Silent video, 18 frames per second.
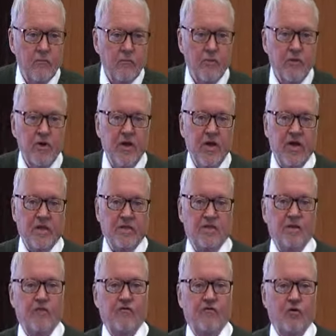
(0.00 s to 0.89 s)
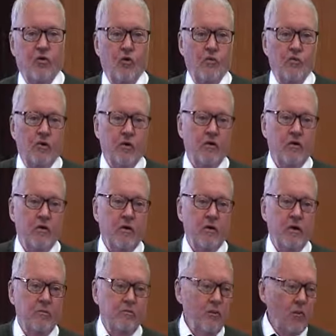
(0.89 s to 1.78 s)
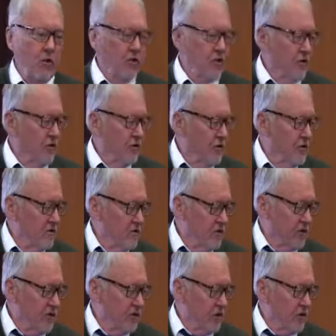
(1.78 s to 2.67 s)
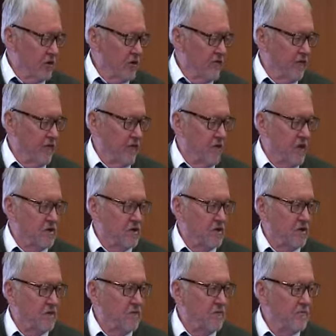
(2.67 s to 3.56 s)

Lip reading: Priya's former employer, McDonald Foundation.